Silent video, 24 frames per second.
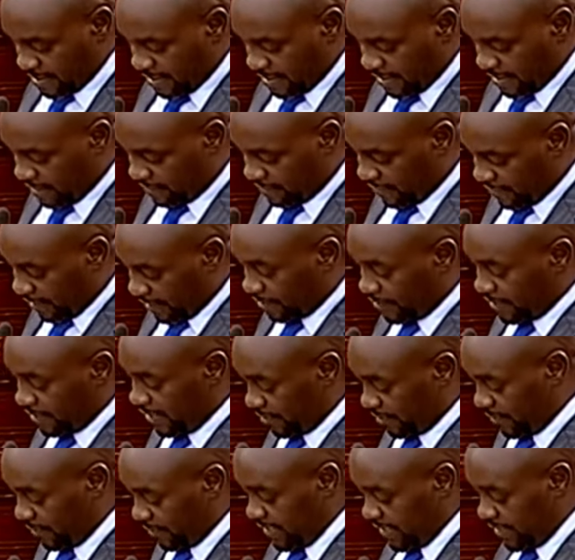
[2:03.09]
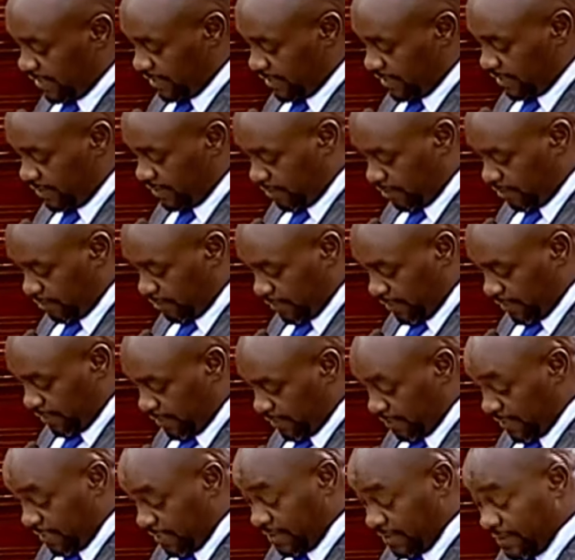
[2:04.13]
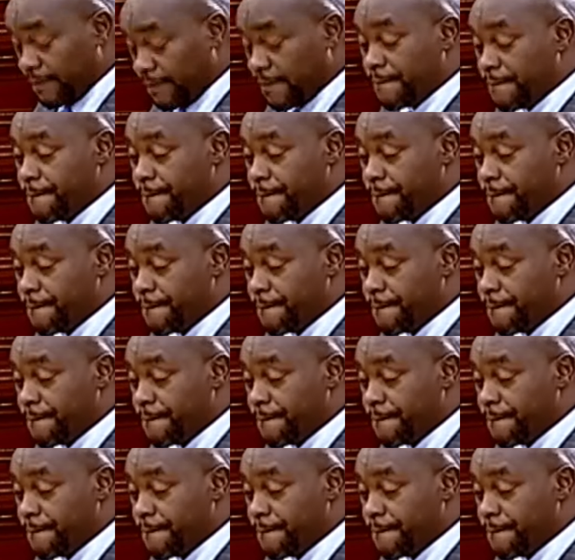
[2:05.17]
I have argued elsewhere, and I want to argue here,